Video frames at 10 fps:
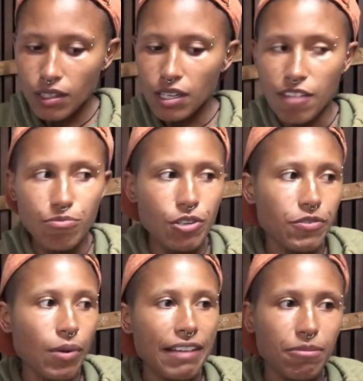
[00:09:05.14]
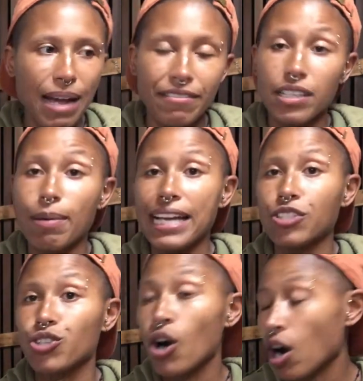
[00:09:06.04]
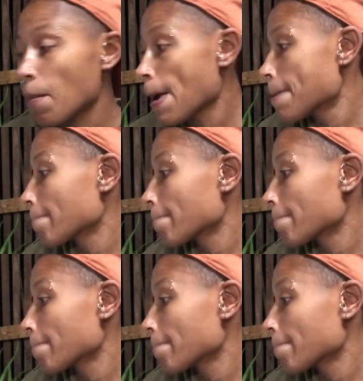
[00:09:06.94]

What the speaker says: I've moved away from having a paid job.